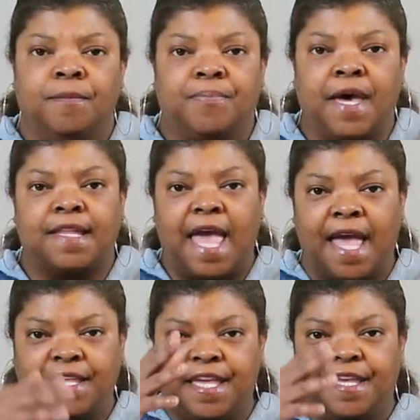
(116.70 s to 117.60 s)
But
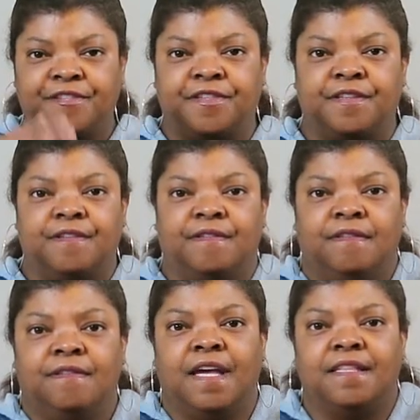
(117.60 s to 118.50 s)
I guess
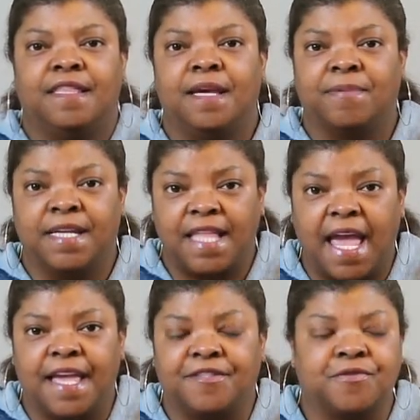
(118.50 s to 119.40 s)
none of them can
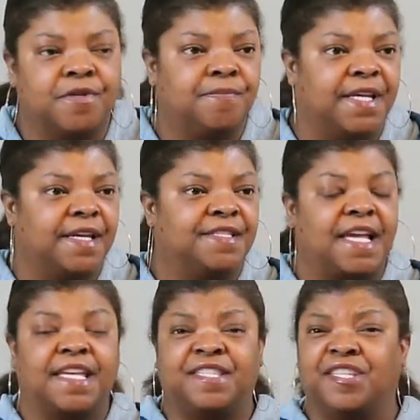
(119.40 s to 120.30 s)
answer it because
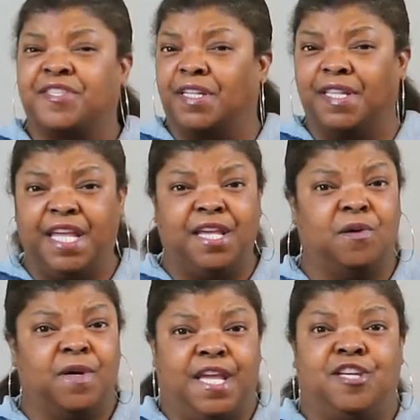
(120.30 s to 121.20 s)
I guess it's a
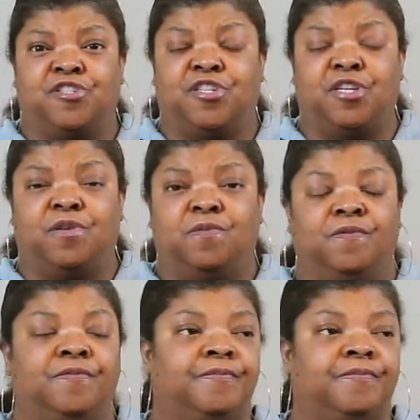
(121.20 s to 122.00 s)
legal issue.